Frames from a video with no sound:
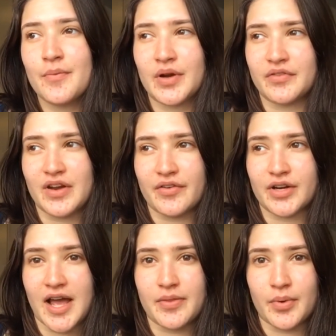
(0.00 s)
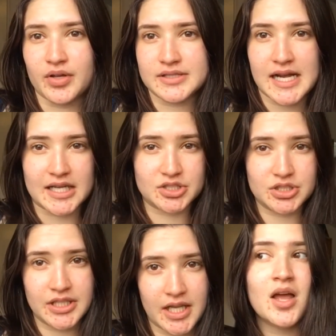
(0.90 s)
but I've never had the balls to
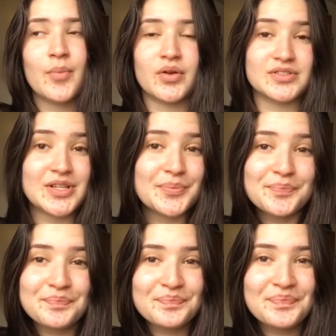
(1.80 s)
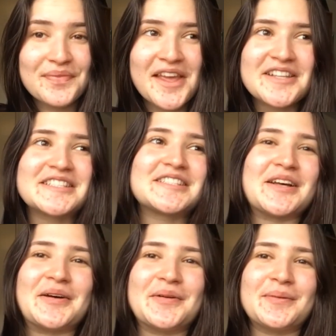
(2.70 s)
actually post them.
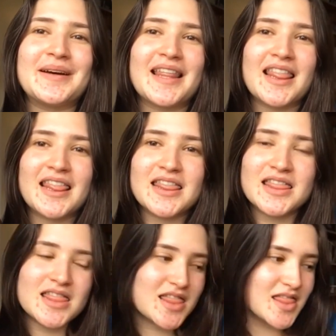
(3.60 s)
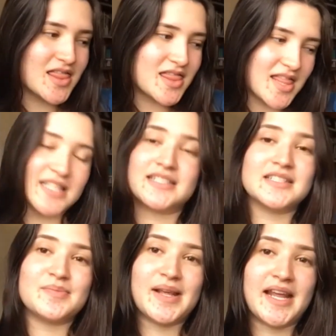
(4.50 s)
So this
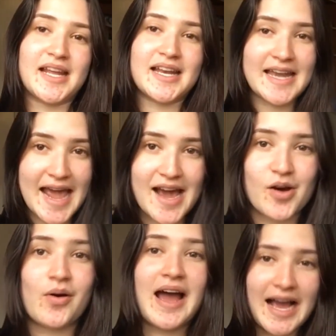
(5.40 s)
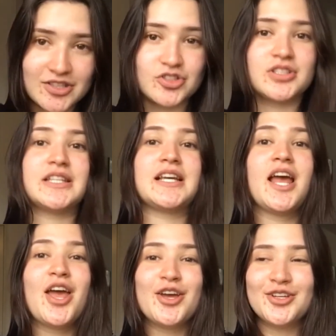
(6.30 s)
is me now actually
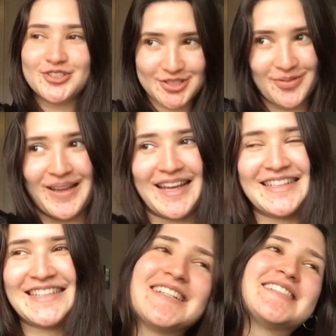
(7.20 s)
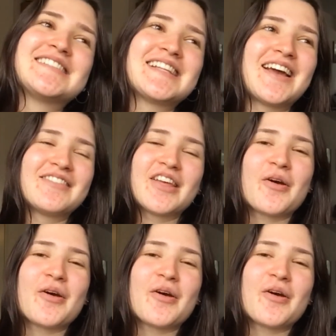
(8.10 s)
doing it. Is I really